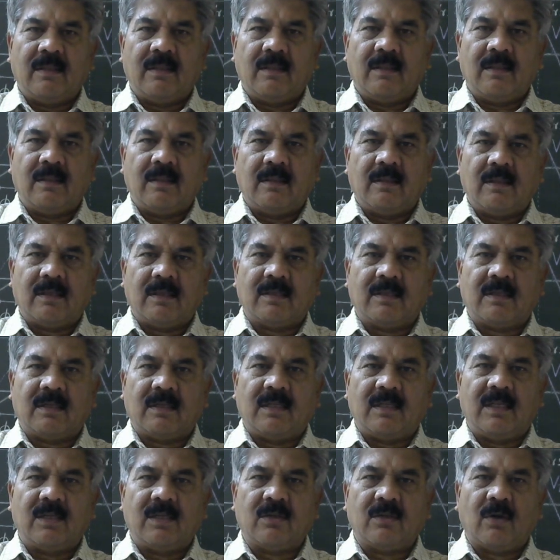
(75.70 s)

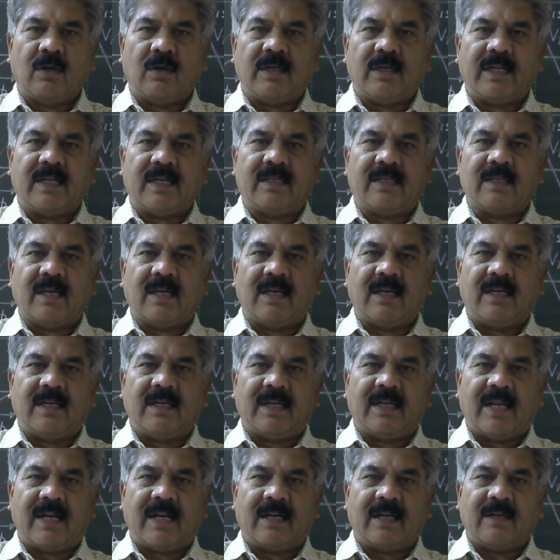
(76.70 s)
these contacts are
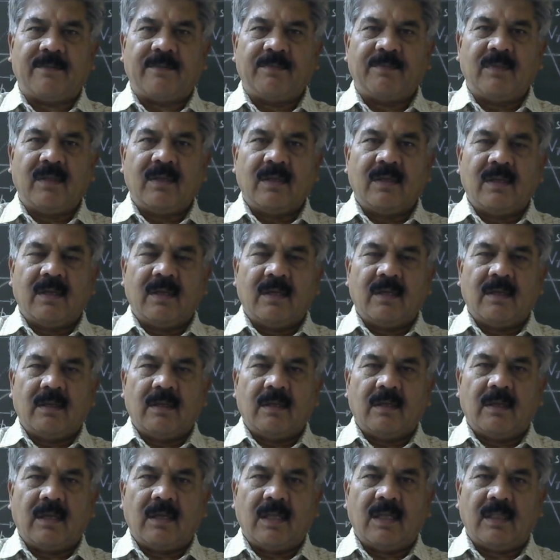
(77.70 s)
intact,
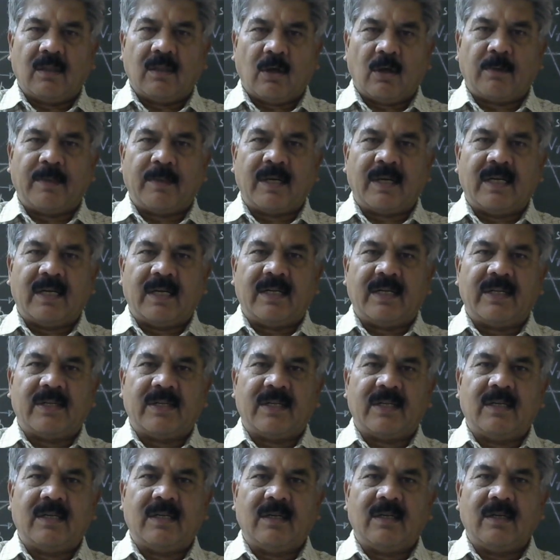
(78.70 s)
in normal
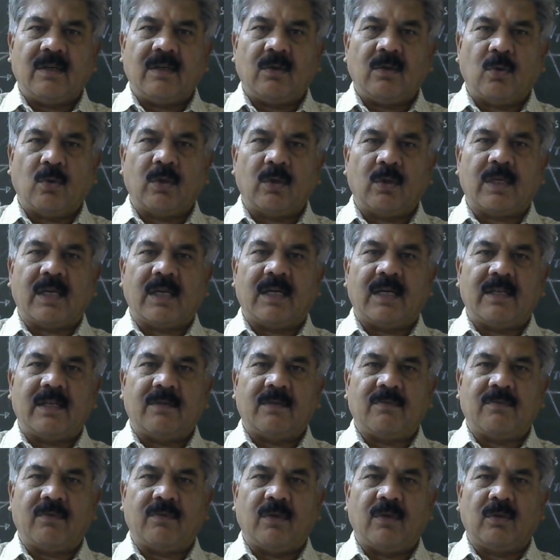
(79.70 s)
condition, load current
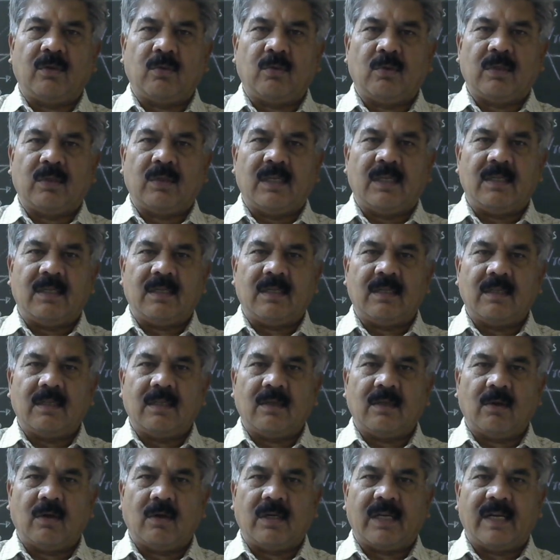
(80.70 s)
is flowing through these
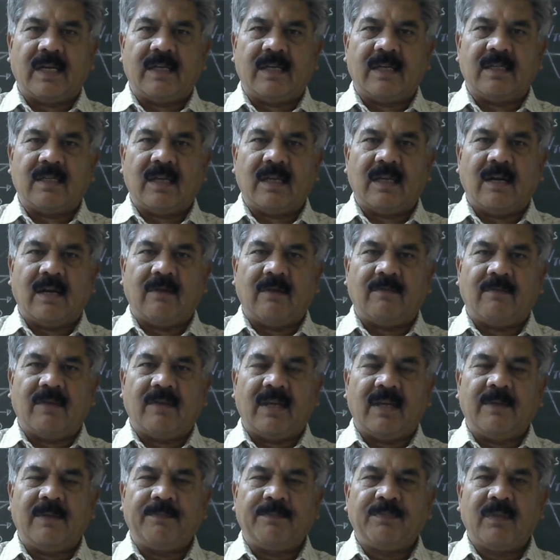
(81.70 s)
contacts, and
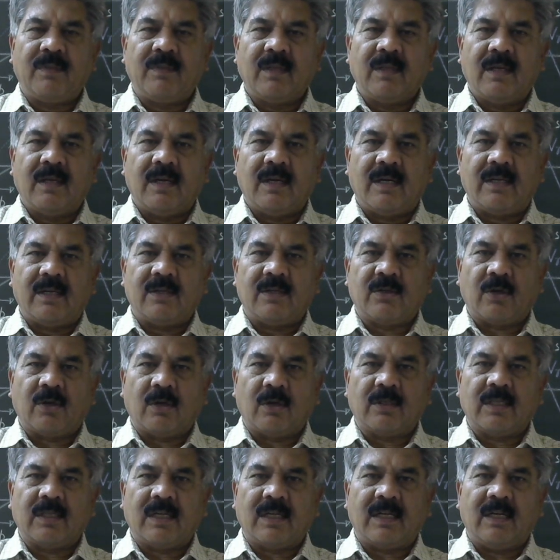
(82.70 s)
when it is short
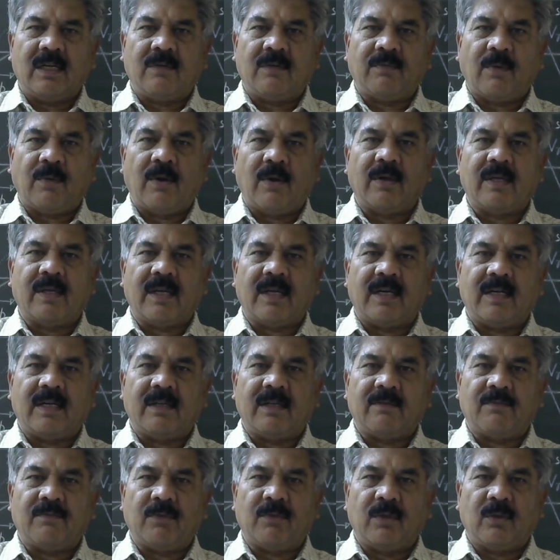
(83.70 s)
circuit, fault current
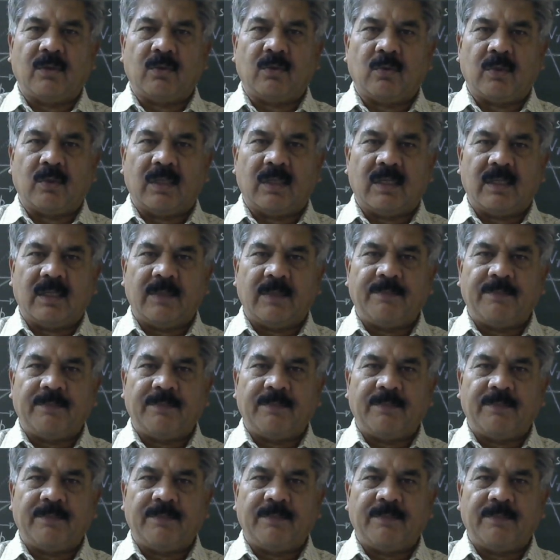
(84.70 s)
is flowing through this.